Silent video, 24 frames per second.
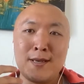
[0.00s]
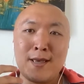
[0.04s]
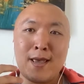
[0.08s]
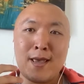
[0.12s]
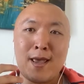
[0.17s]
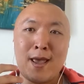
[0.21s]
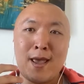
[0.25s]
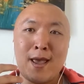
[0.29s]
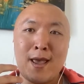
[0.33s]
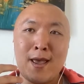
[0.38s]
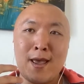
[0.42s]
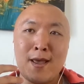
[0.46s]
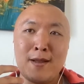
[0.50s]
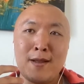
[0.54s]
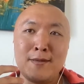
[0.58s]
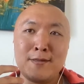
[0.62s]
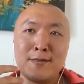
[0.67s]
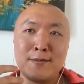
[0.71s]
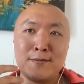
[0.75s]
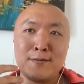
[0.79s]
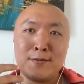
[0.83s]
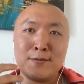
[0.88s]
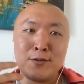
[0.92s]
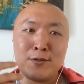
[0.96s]
And
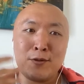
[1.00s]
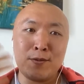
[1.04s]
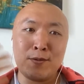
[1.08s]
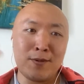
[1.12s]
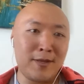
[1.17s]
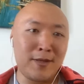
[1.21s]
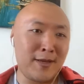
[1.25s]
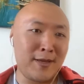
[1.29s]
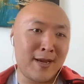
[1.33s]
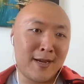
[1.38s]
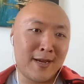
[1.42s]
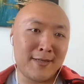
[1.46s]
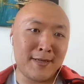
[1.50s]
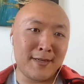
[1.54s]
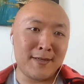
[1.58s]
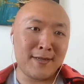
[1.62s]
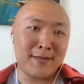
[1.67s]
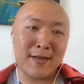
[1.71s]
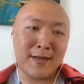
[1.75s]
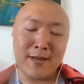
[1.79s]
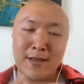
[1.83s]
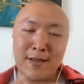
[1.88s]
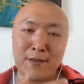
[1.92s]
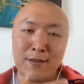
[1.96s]
so the idea is
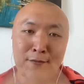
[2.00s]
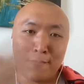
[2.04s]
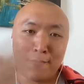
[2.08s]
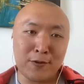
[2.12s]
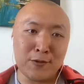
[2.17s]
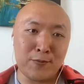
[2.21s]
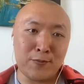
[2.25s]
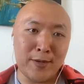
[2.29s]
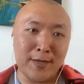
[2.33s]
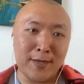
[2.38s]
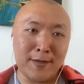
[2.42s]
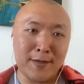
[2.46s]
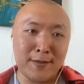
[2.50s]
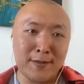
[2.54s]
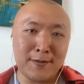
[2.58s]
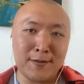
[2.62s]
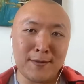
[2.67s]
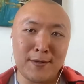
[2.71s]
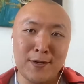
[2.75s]
that in the first week,